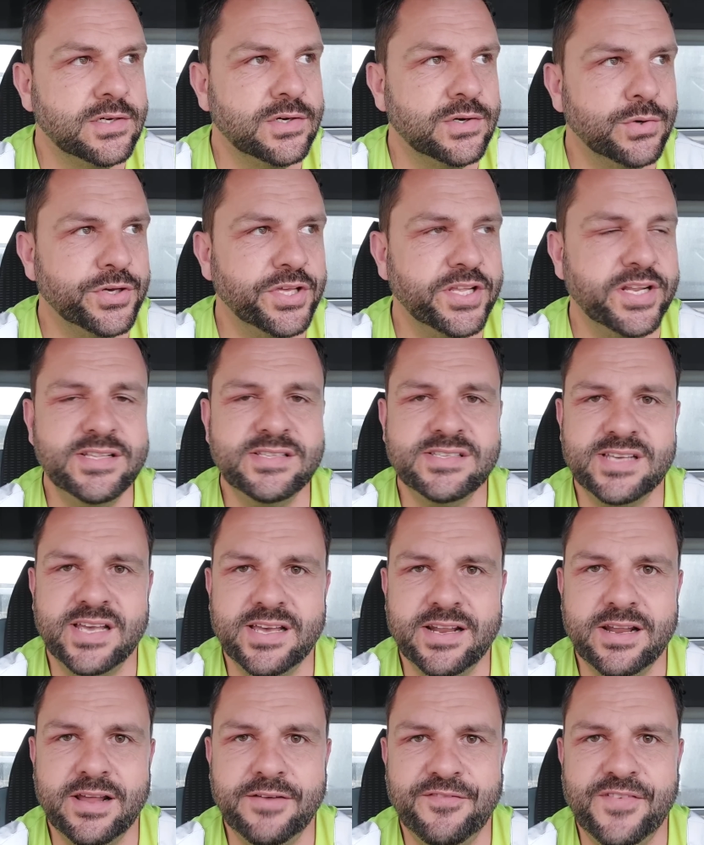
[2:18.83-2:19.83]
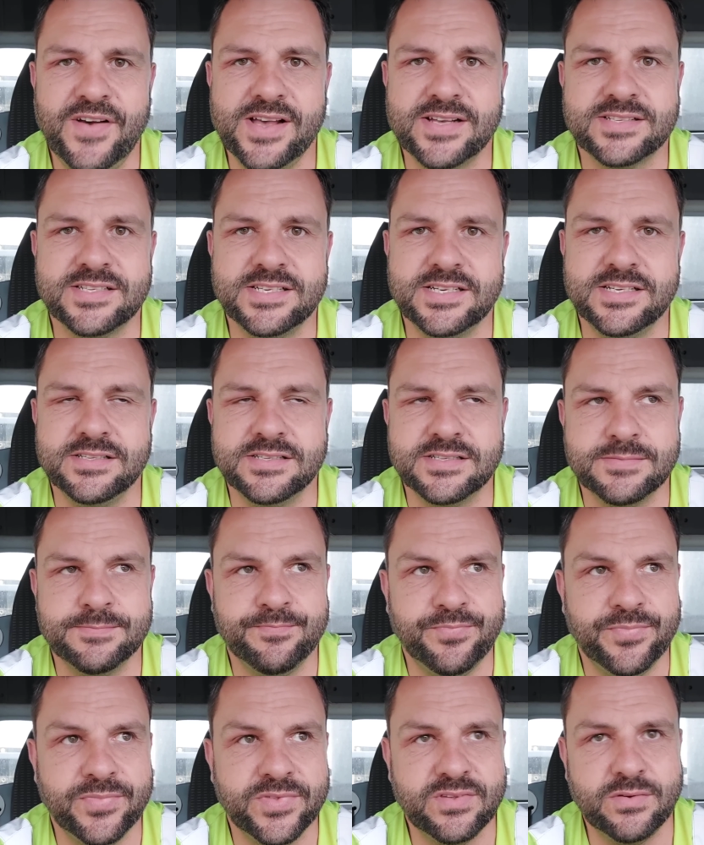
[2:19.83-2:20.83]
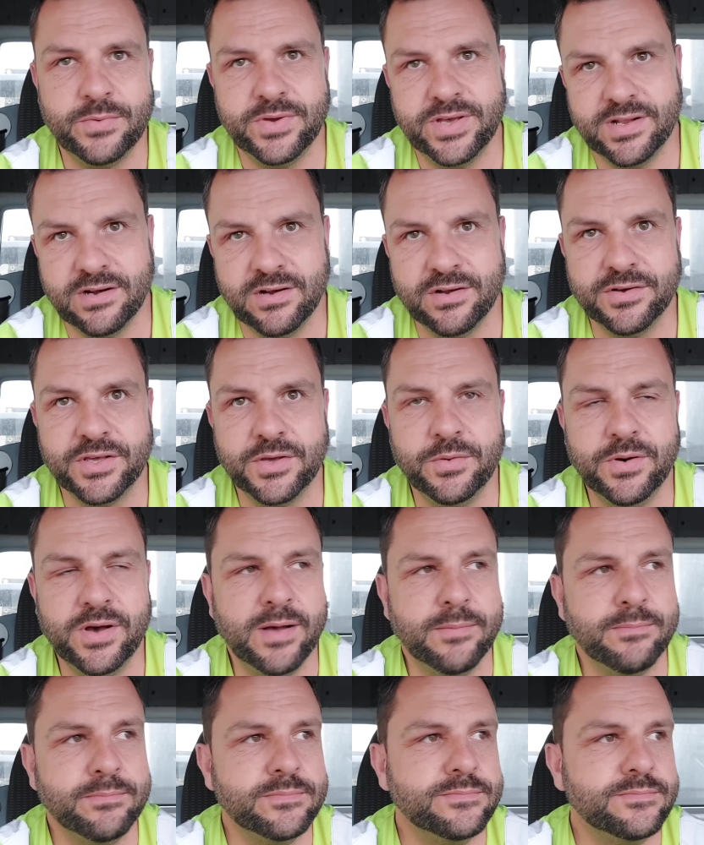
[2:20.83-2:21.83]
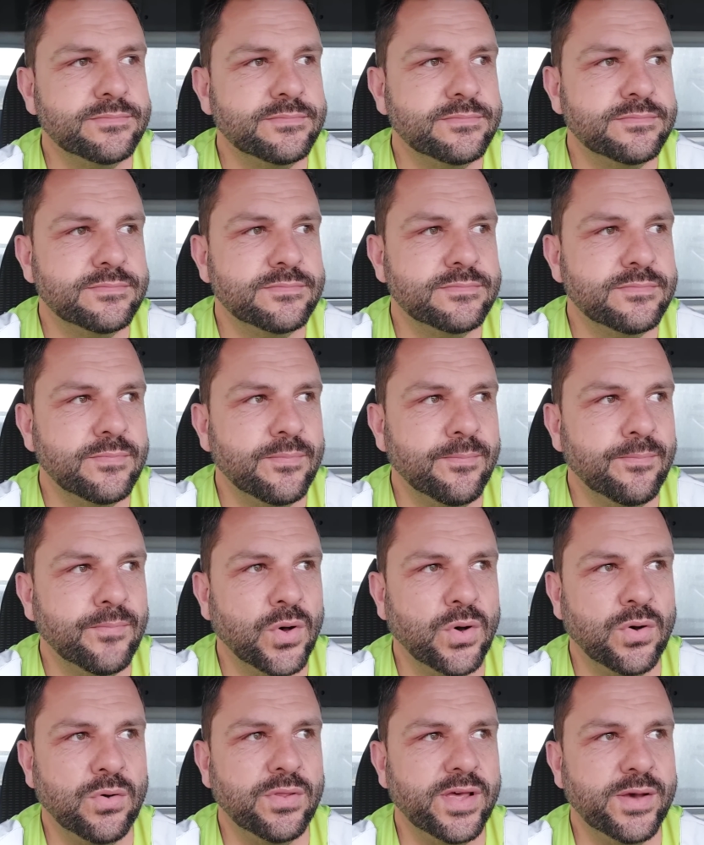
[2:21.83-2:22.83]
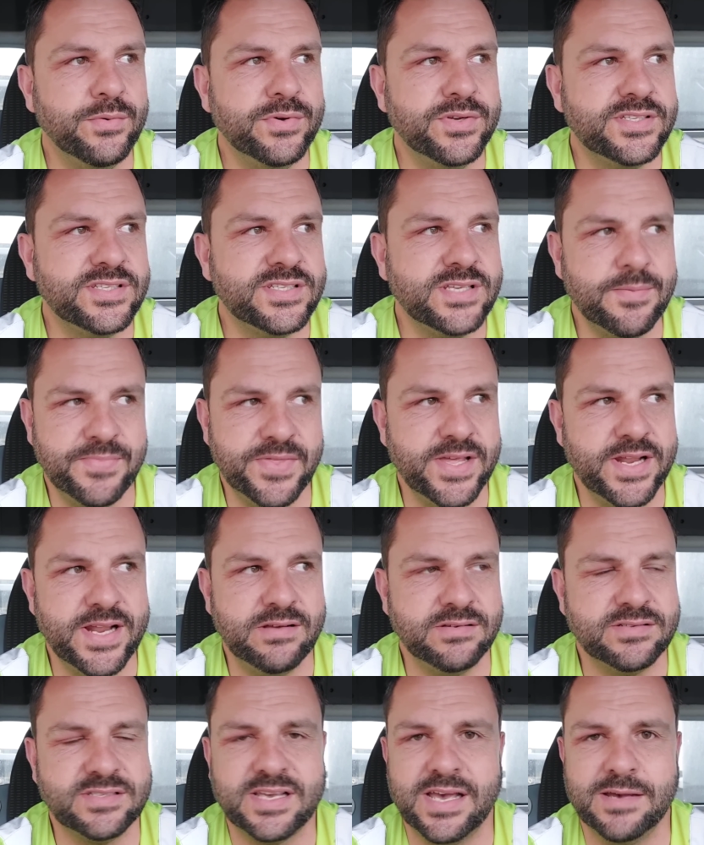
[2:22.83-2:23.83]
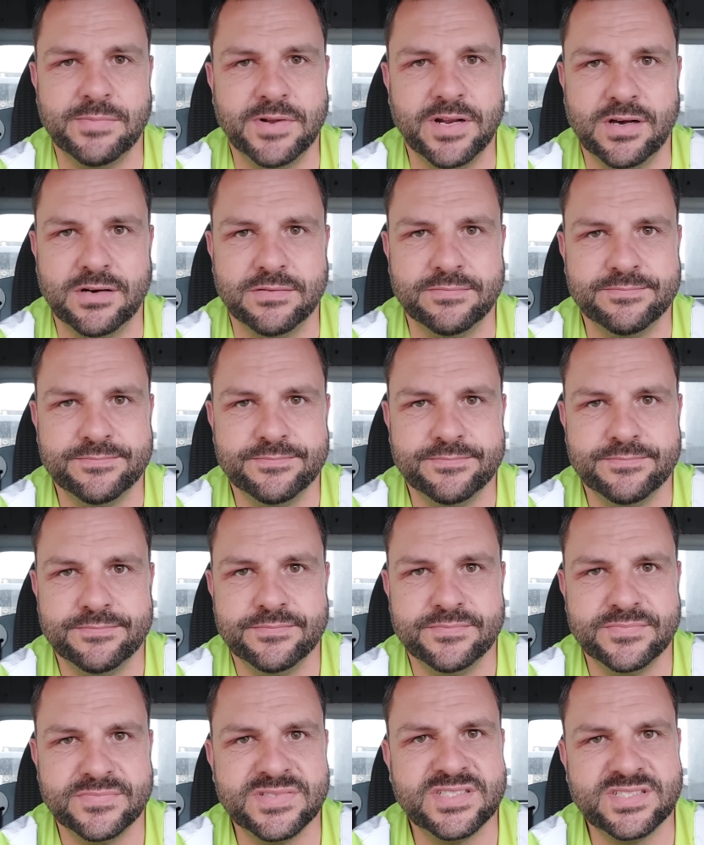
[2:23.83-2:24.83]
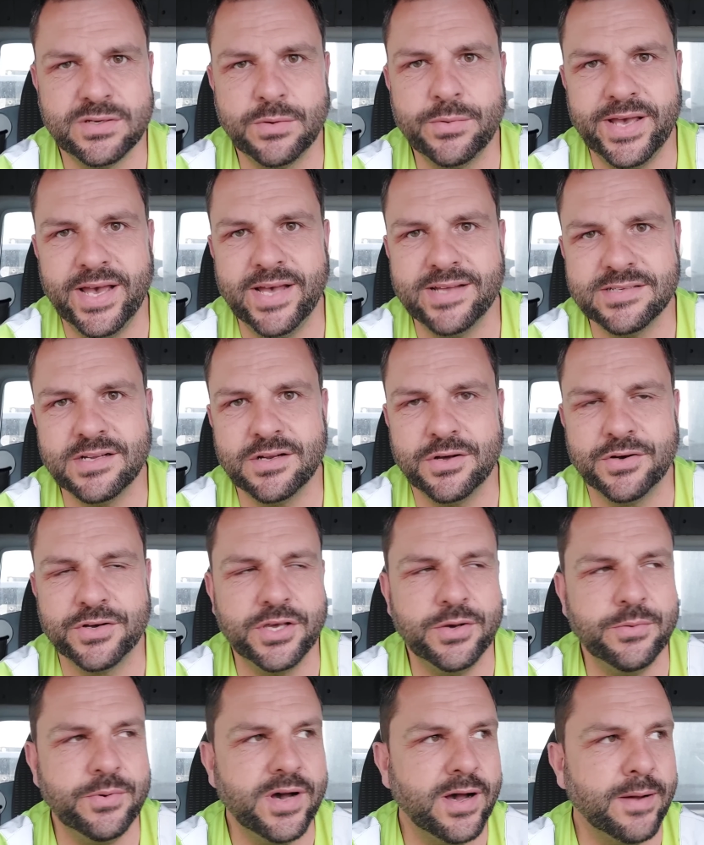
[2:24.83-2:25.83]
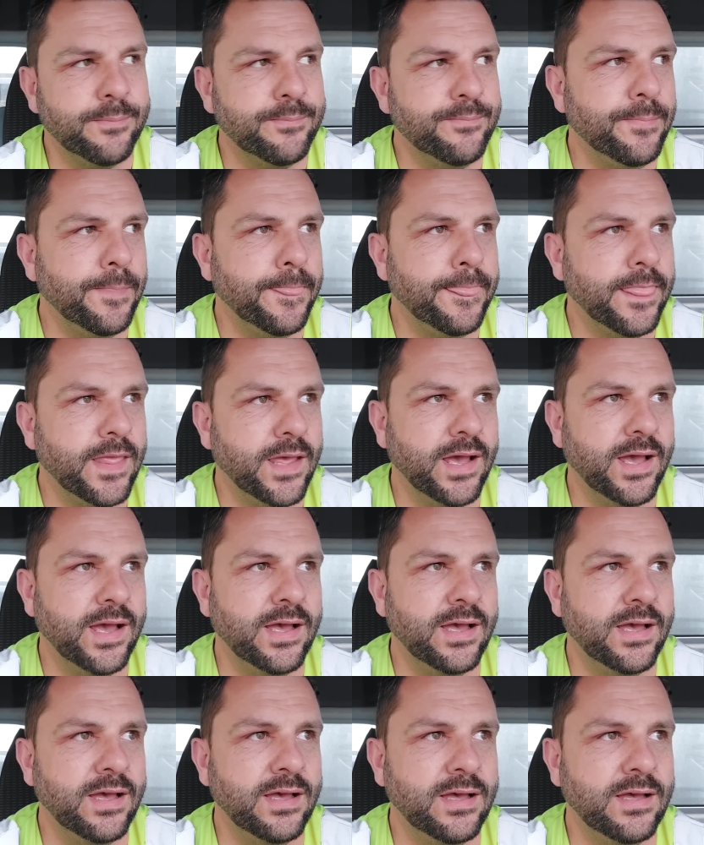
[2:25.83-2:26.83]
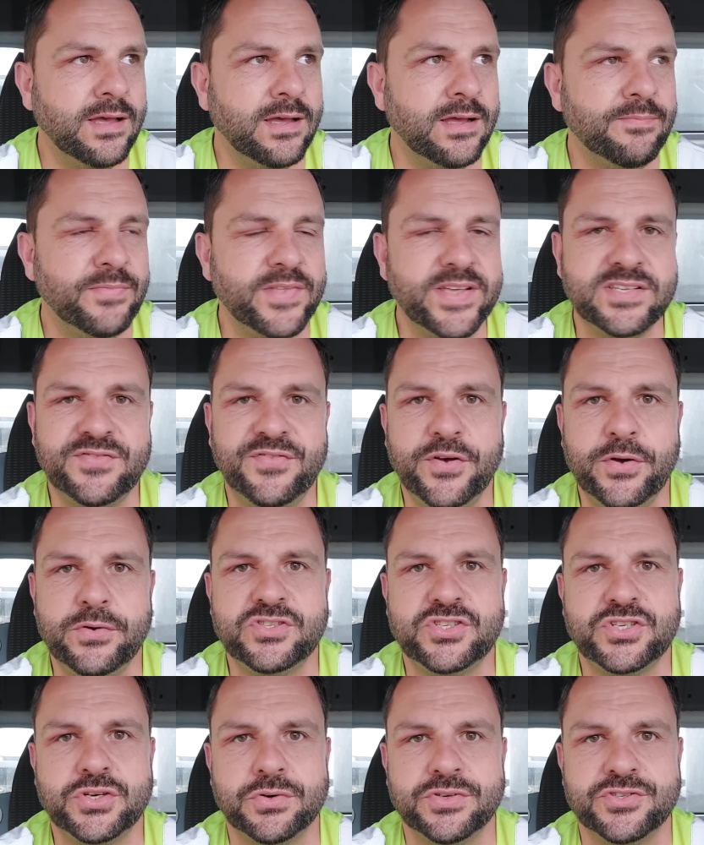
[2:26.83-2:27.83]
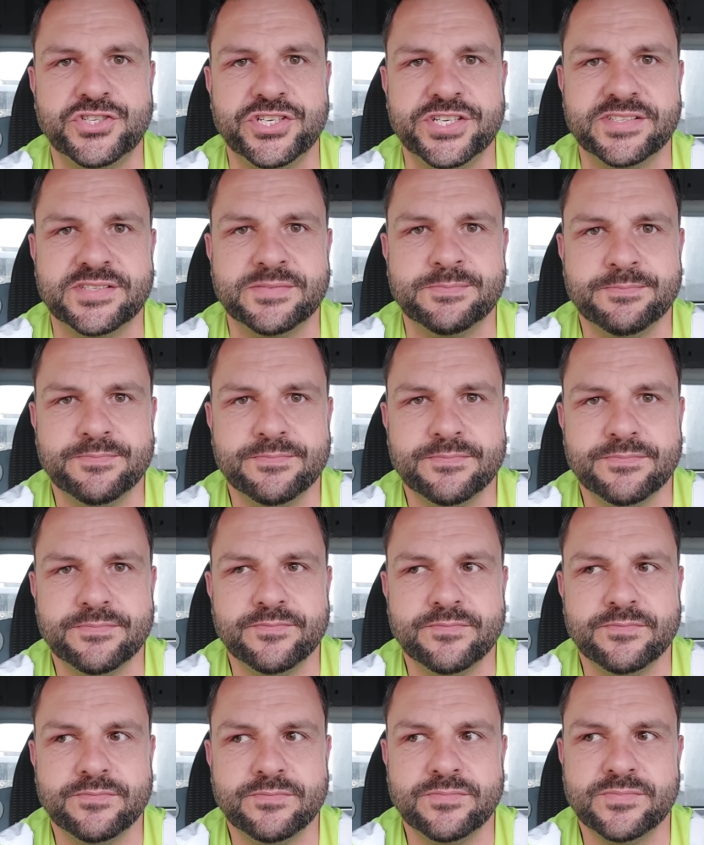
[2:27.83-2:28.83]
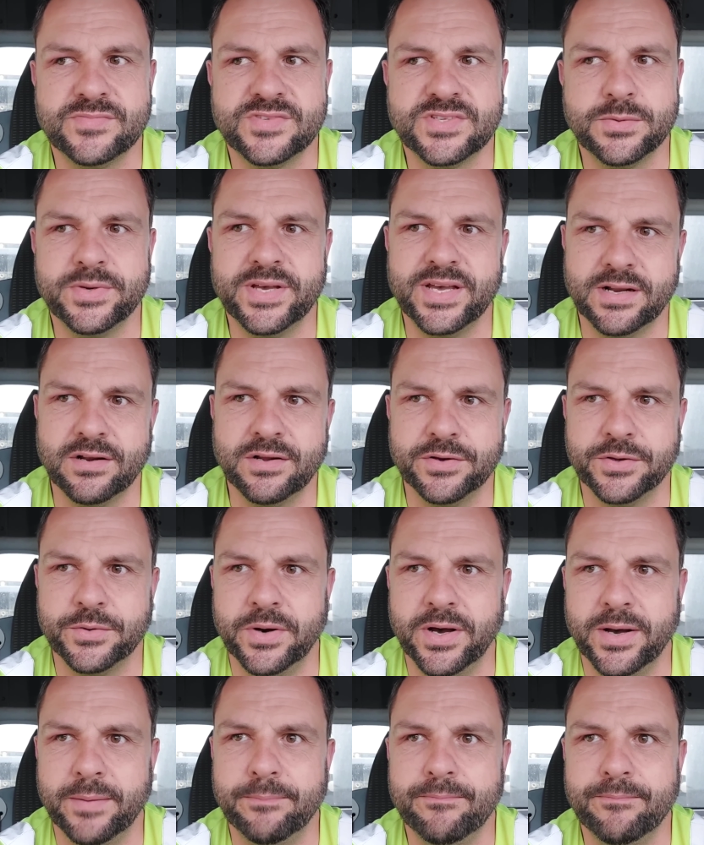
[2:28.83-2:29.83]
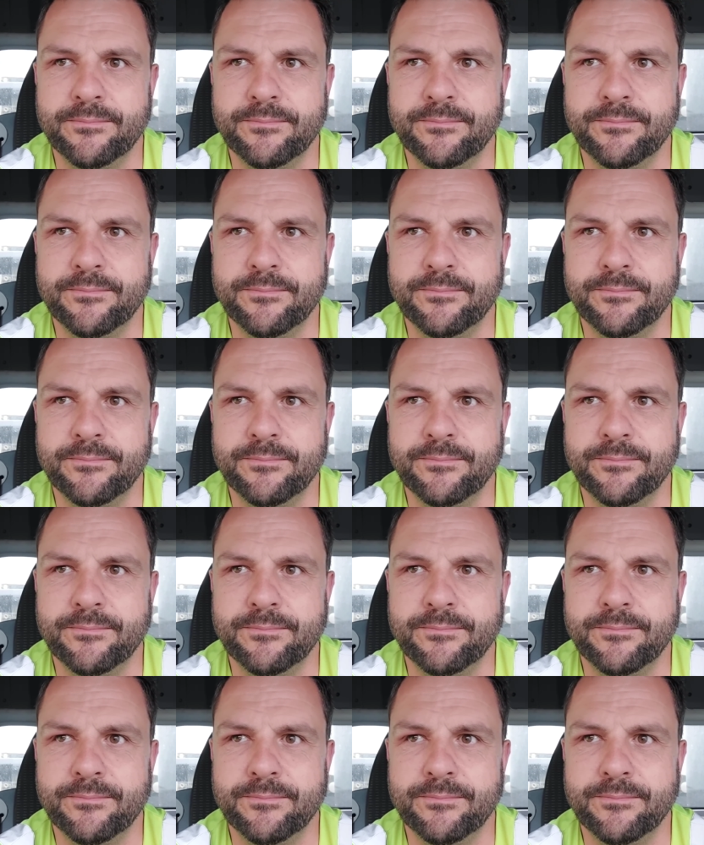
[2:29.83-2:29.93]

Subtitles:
Or you didn't take enough vaccines, so we had to lock you up. Or there was something else came along, so we had to lock you up. And there's food shortages, so we had to lock you up.